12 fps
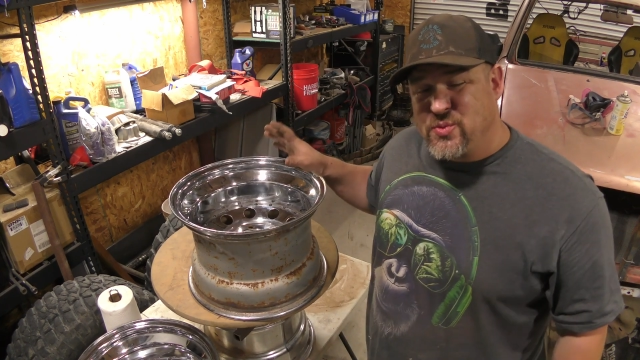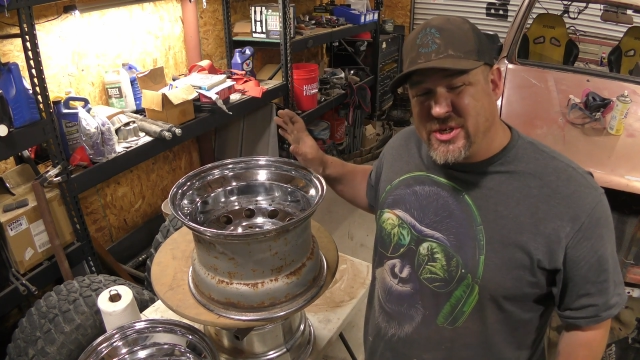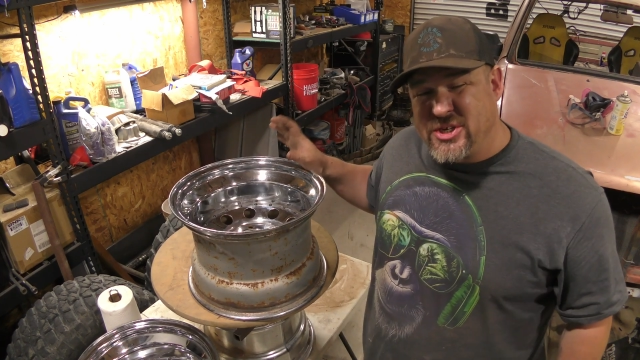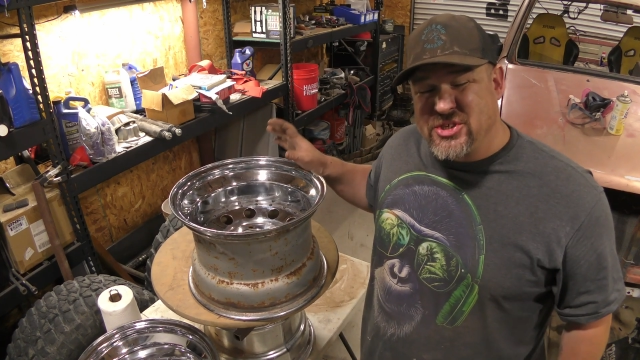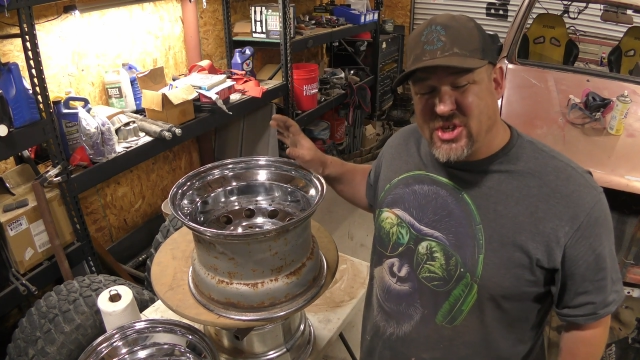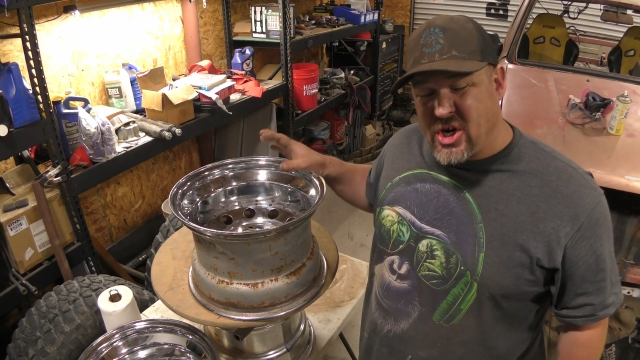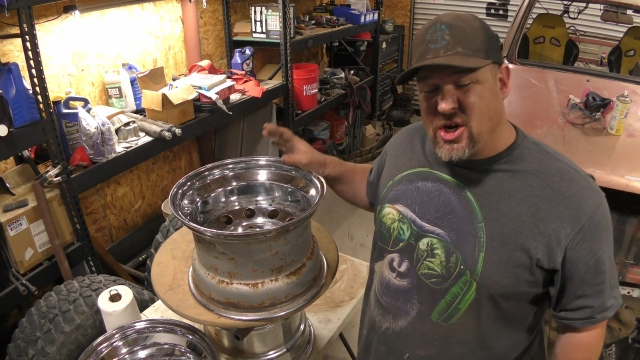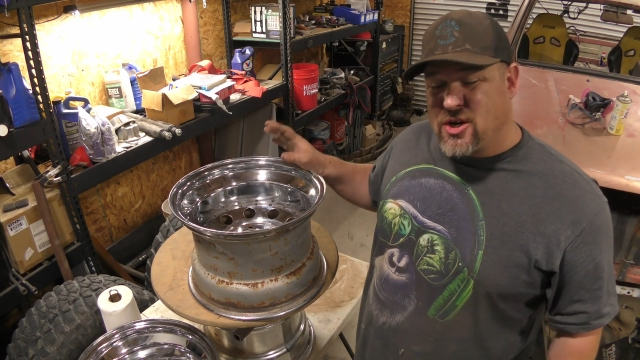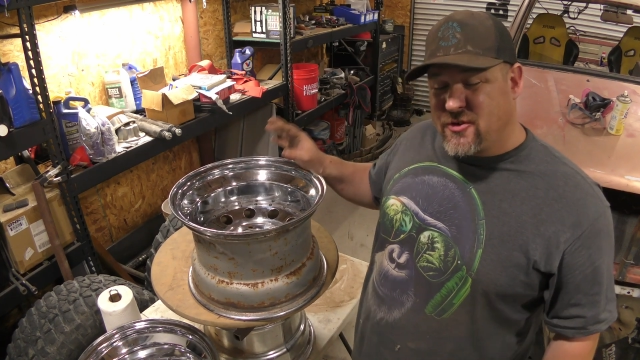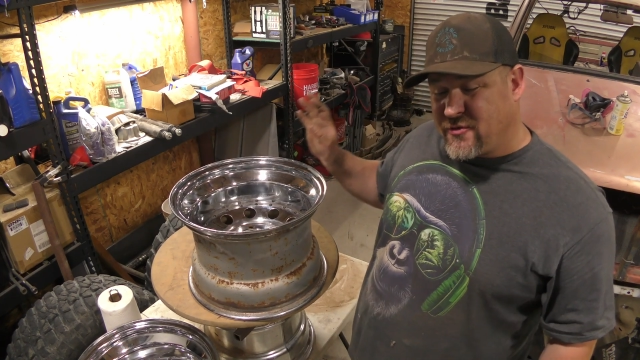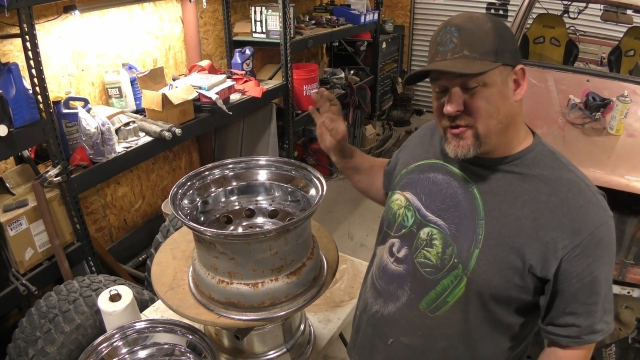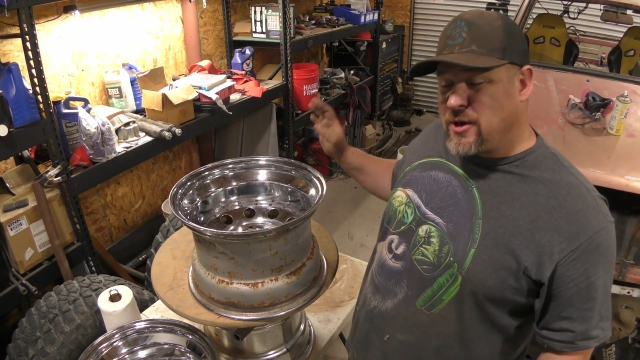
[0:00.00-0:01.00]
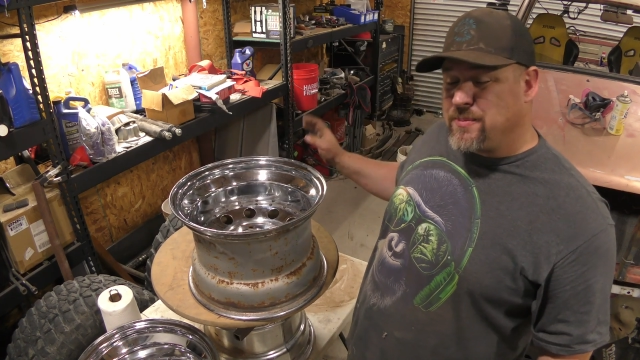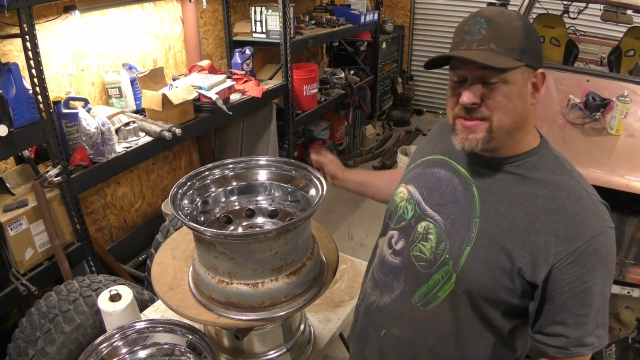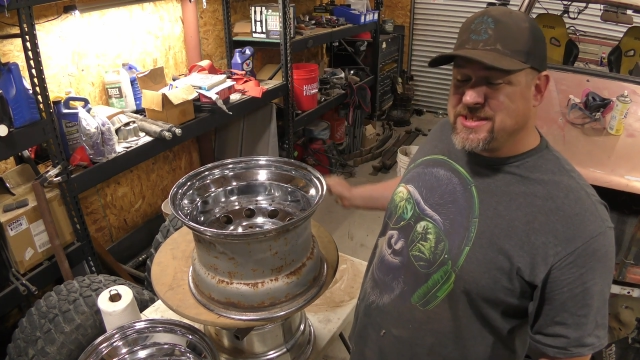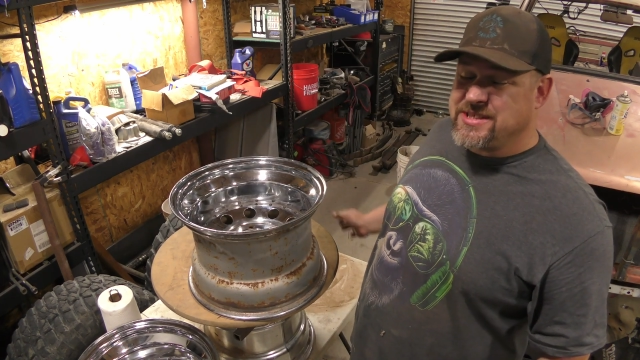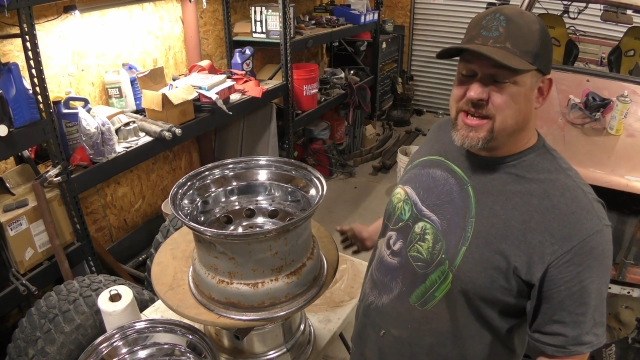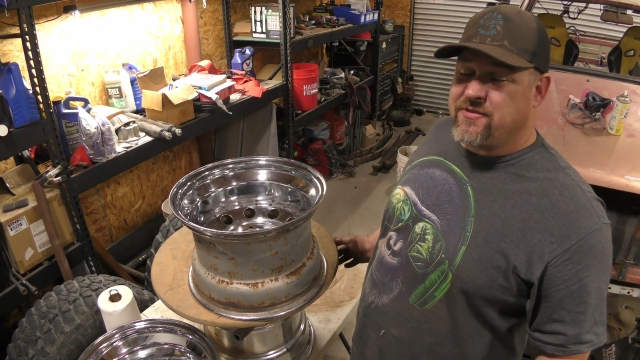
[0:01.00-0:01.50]
wheels are from the
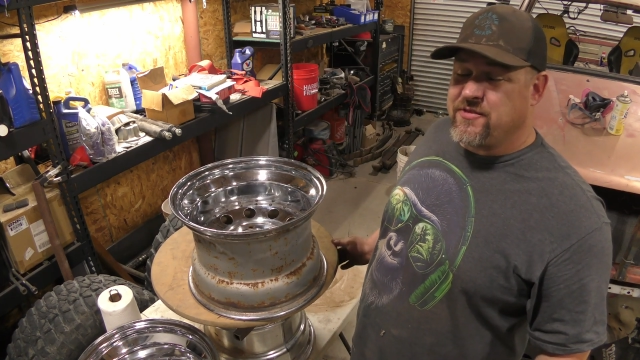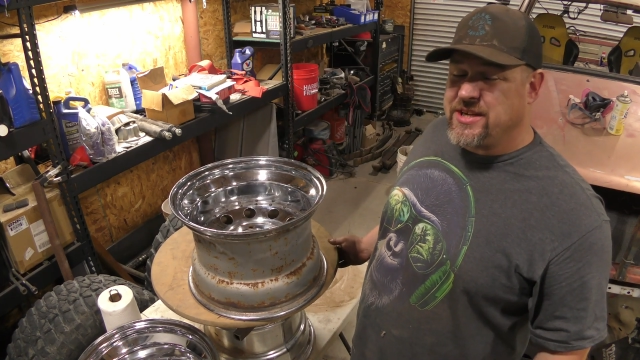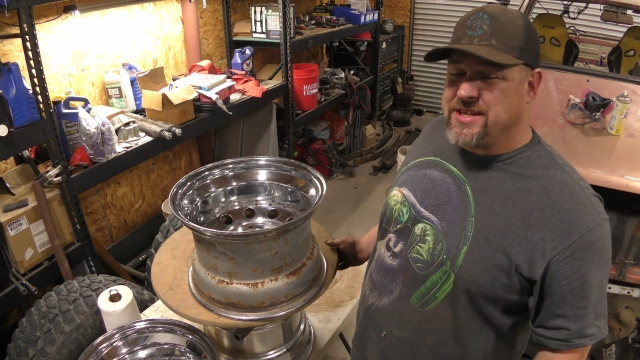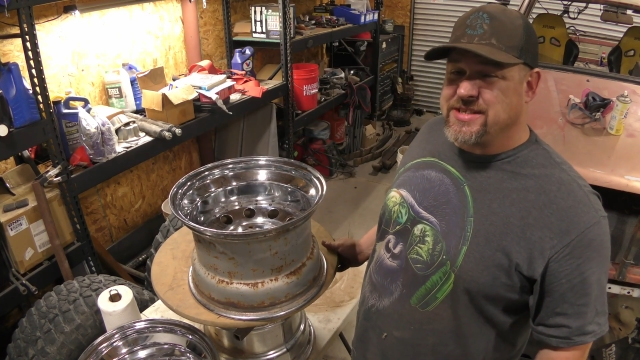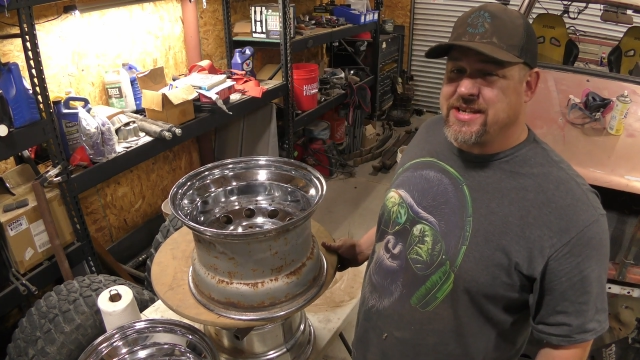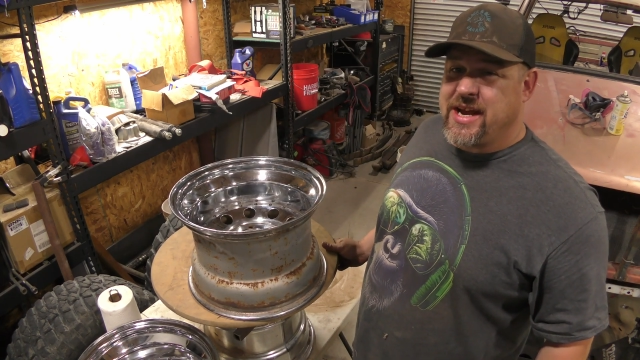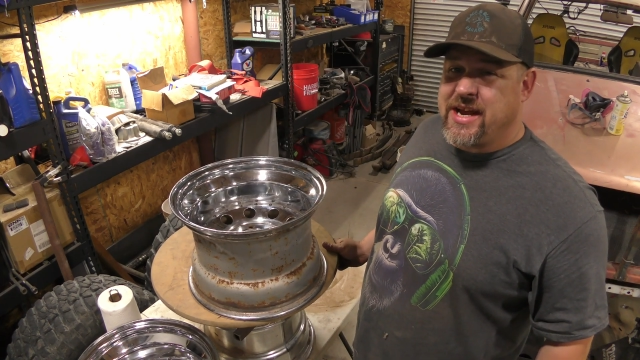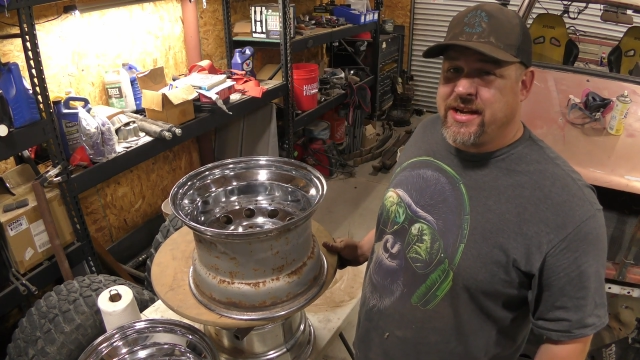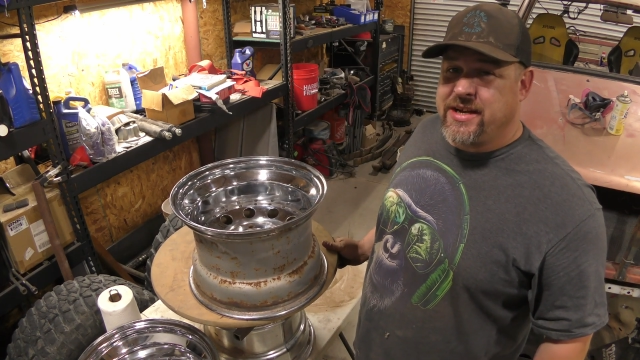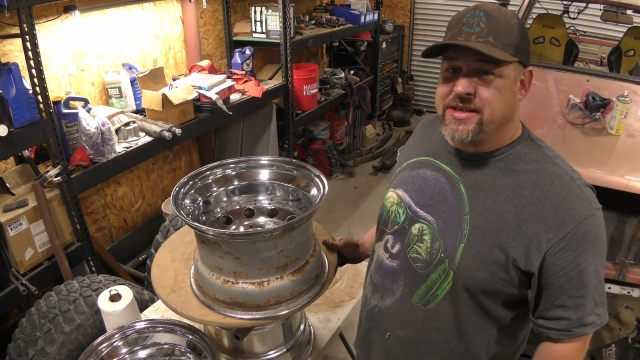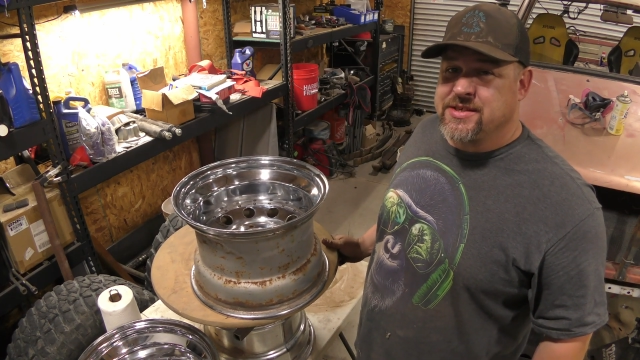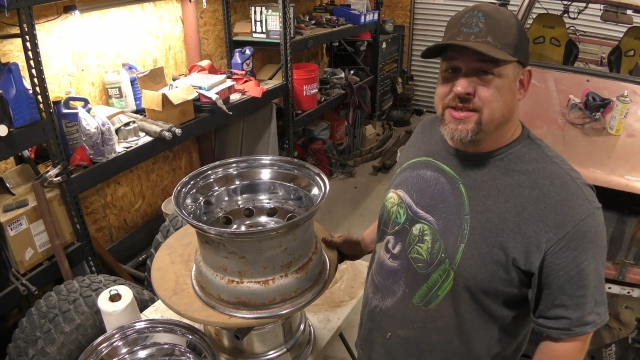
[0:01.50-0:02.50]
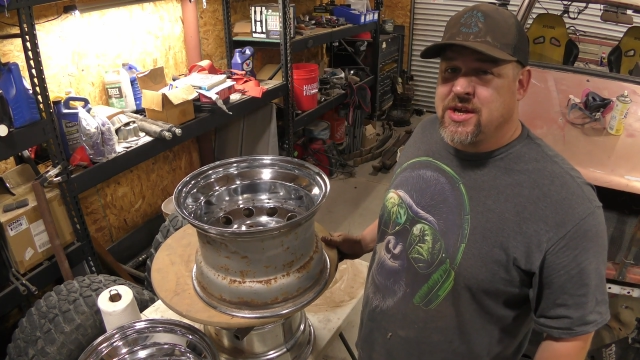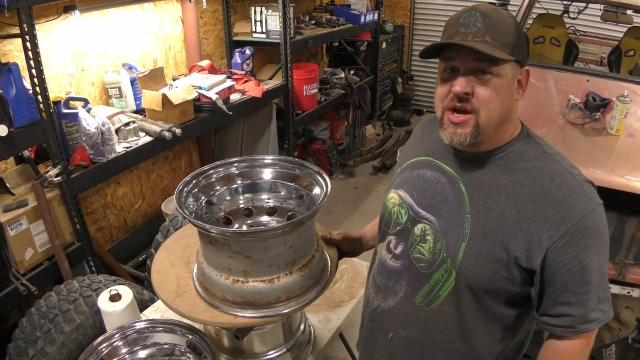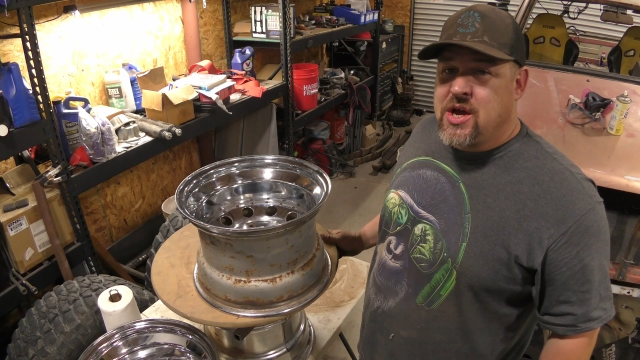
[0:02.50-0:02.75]
70s and 80s,